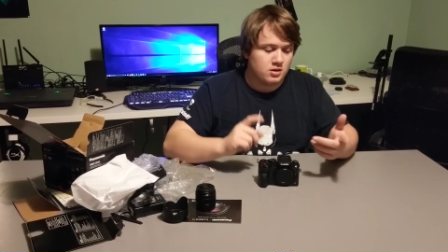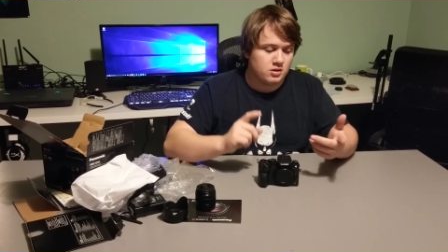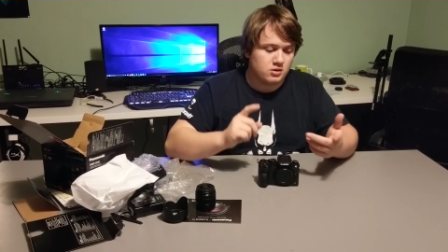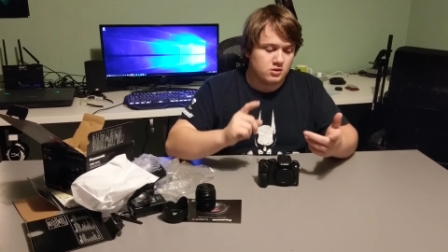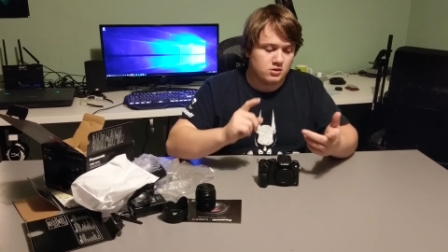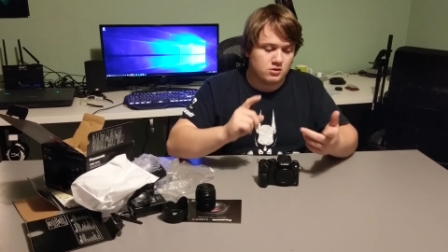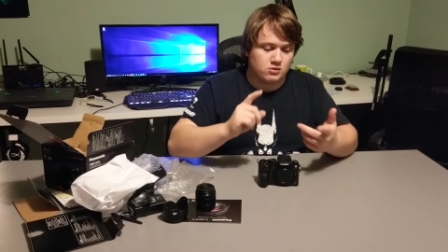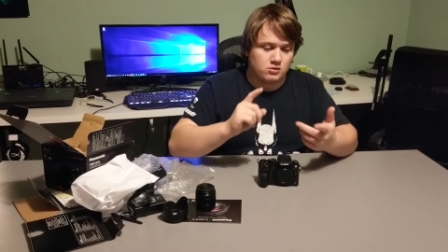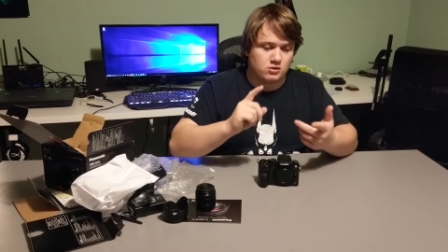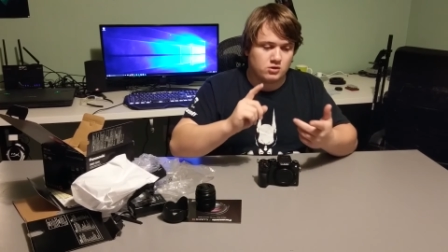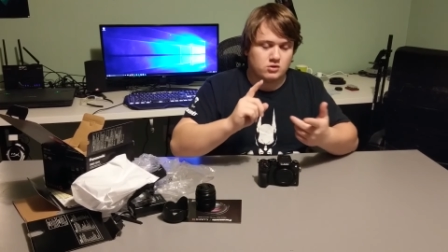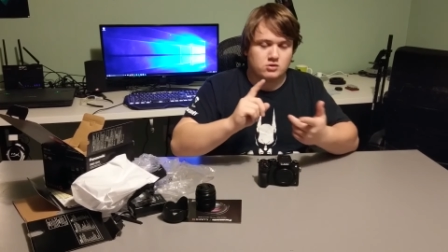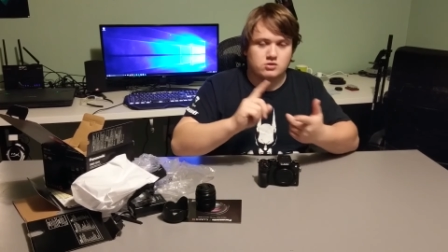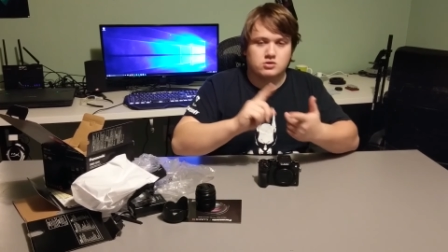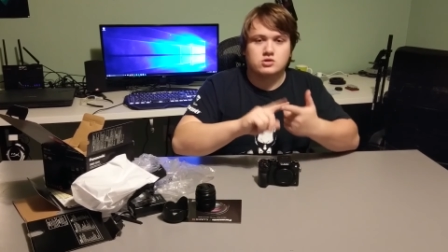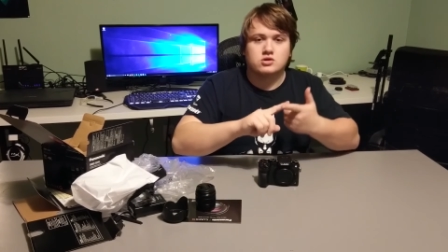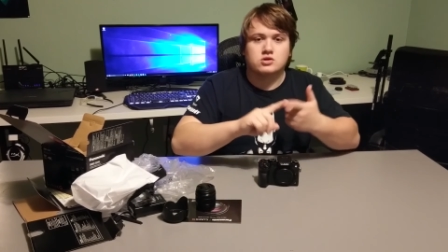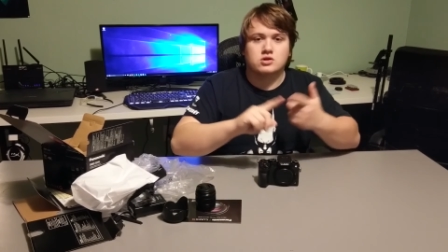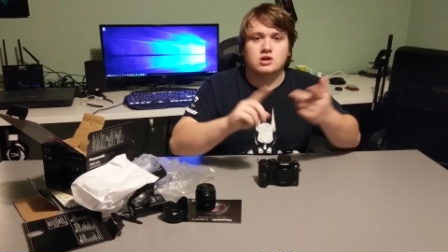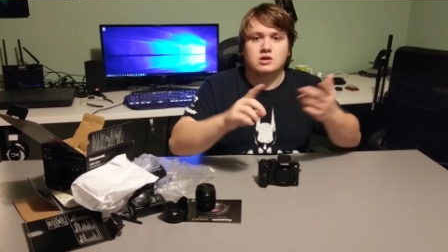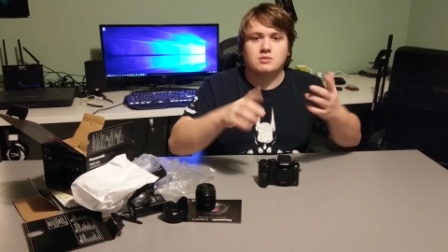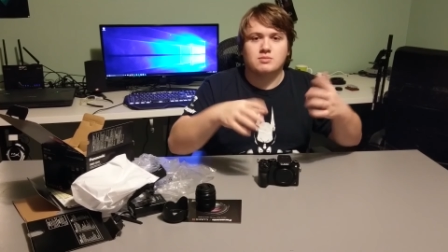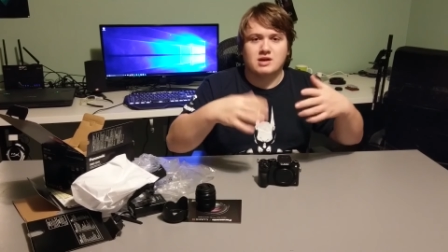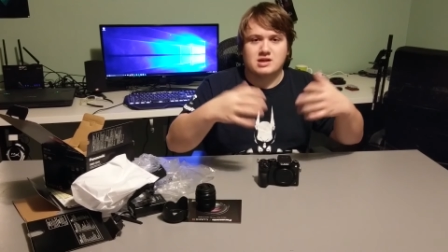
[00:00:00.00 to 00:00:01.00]
you know, or
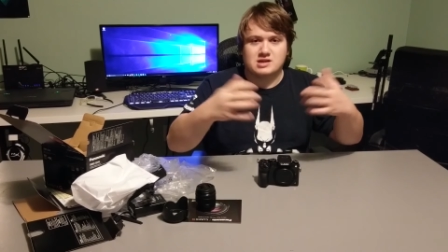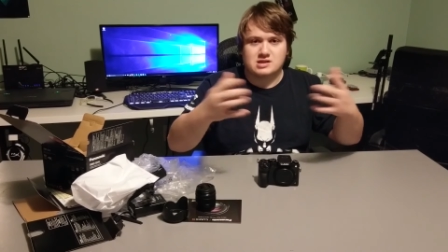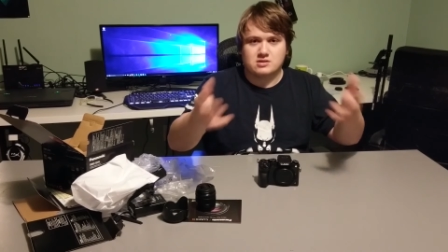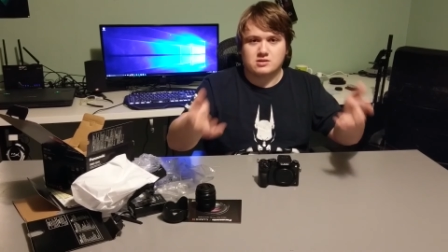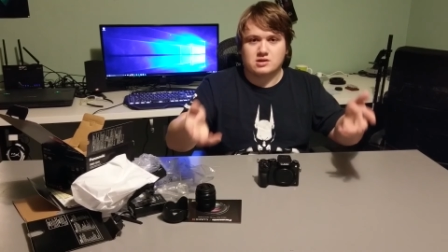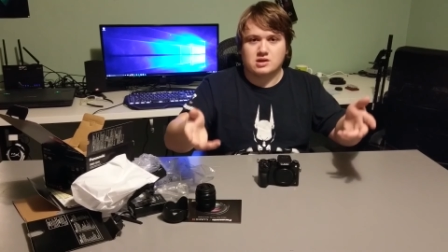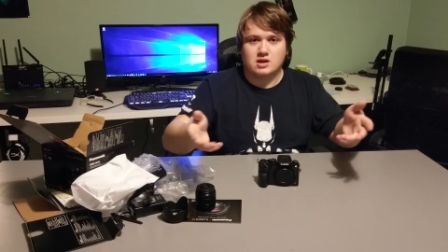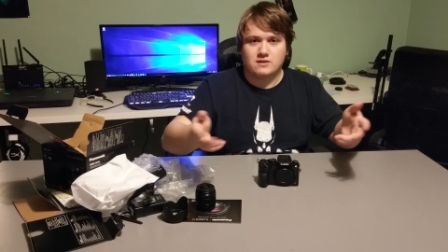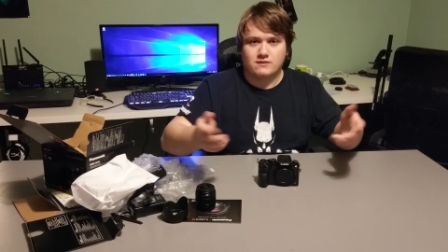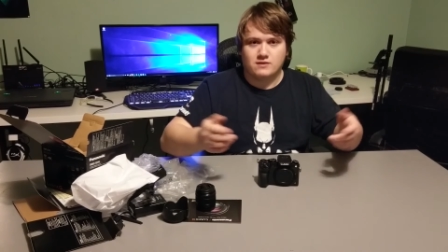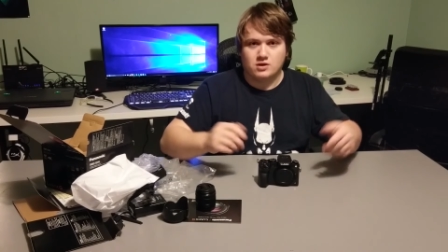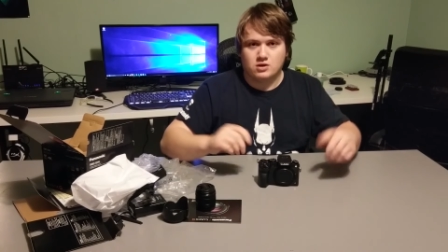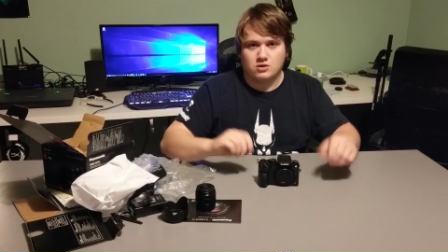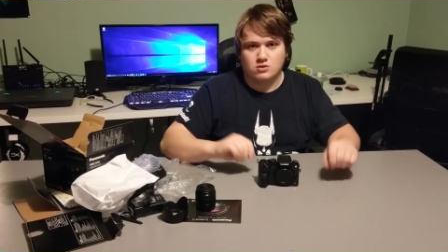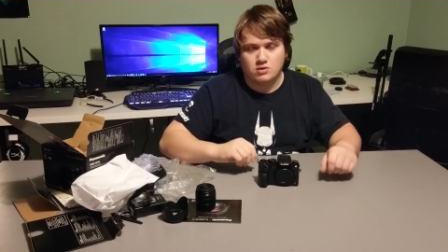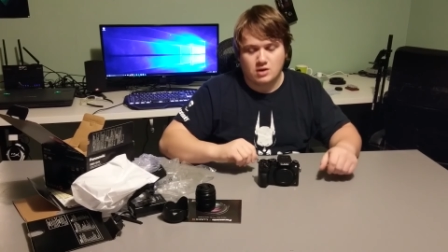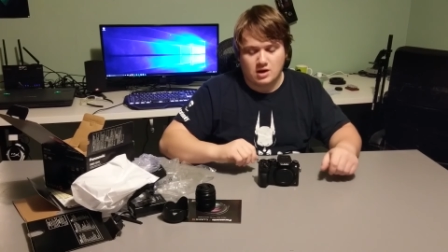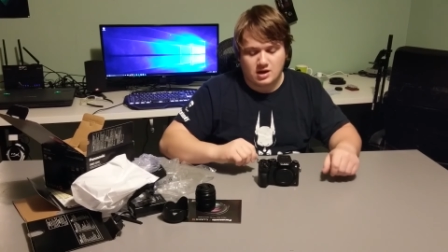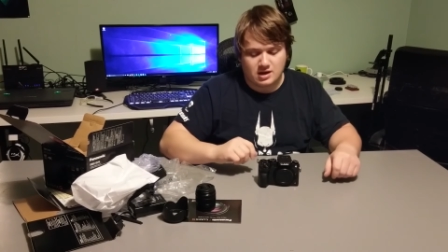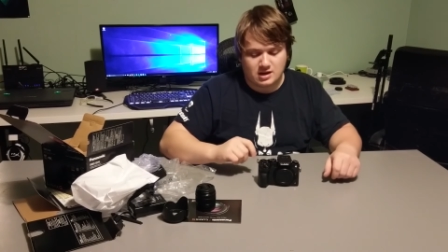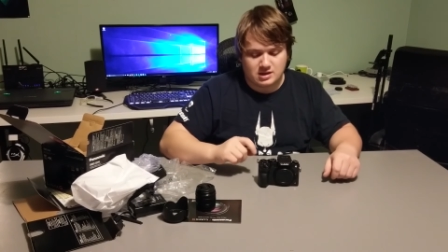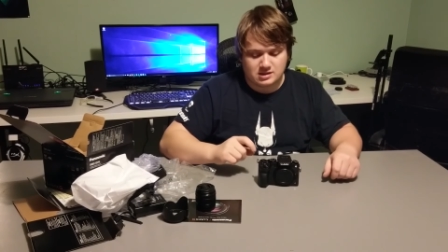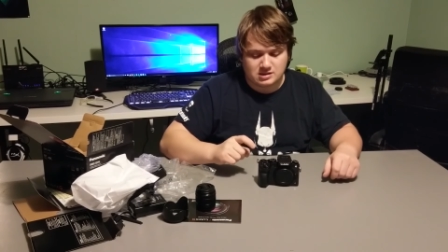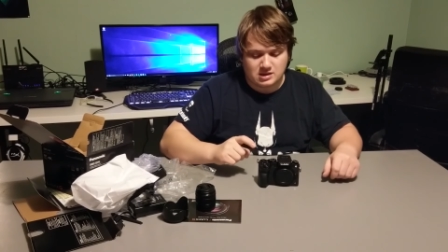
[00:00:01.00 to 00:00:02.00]
basically giving you
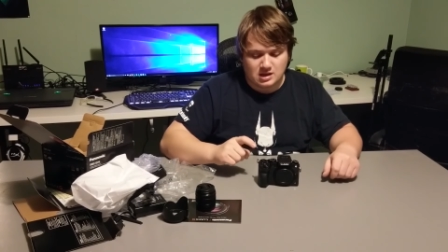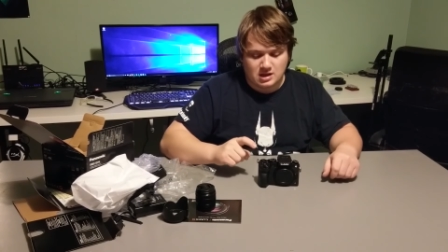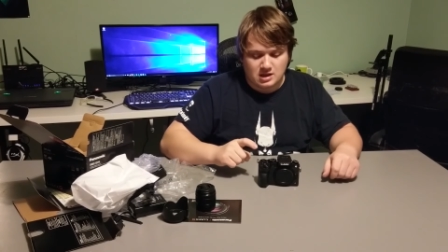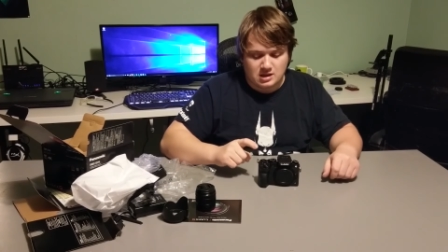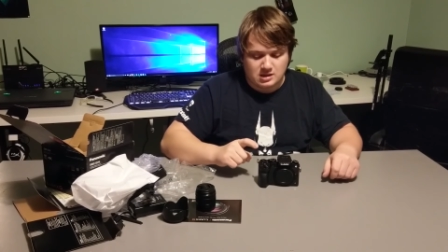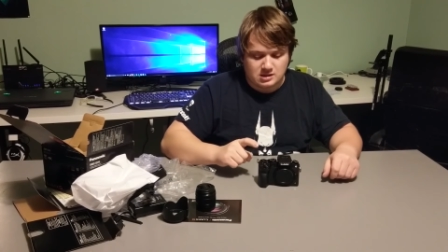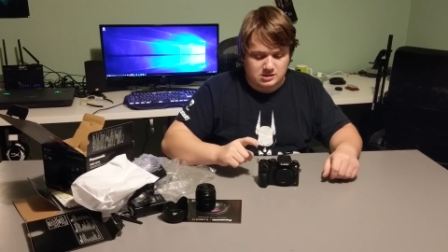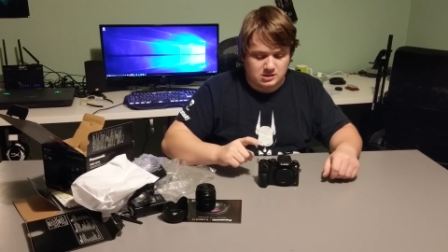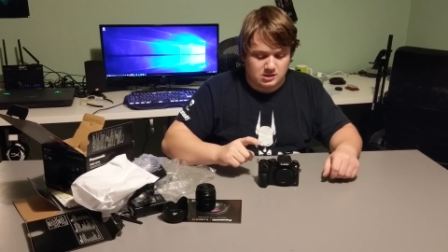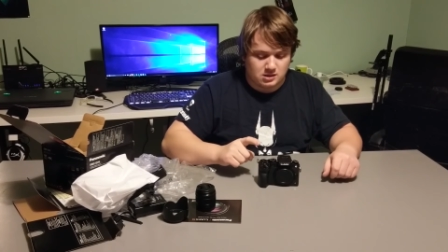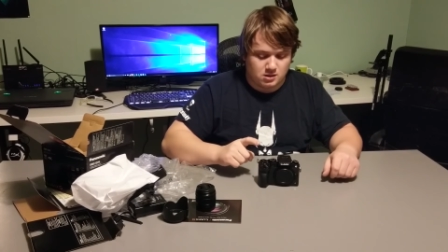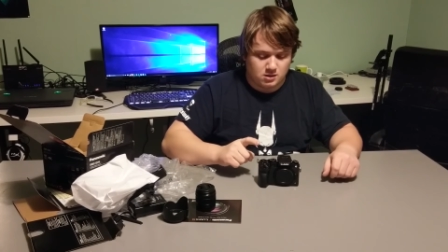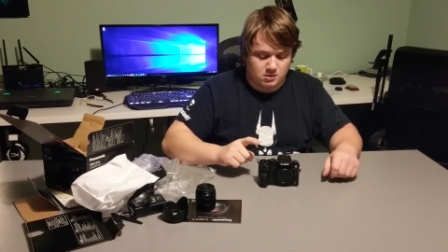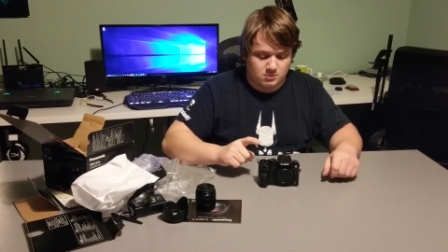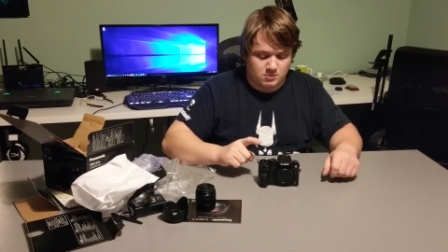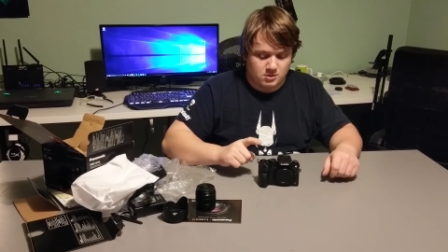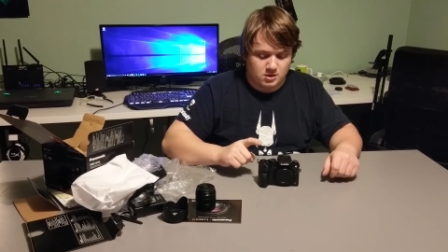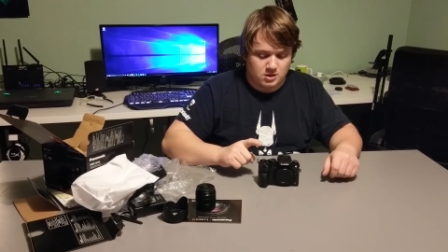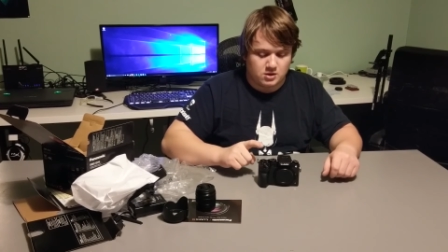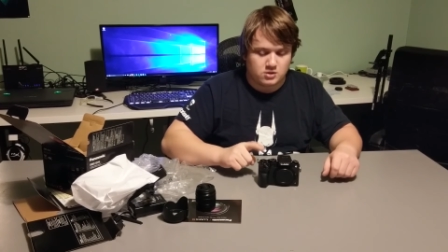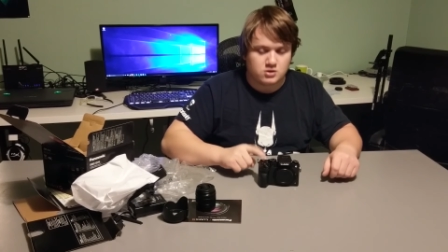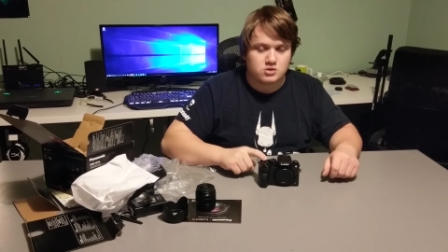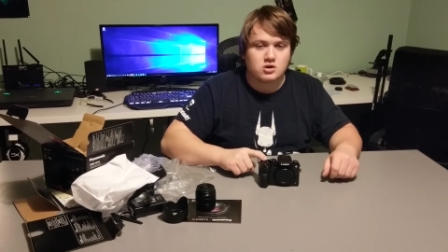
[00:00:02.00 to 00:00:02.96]
guys some uh,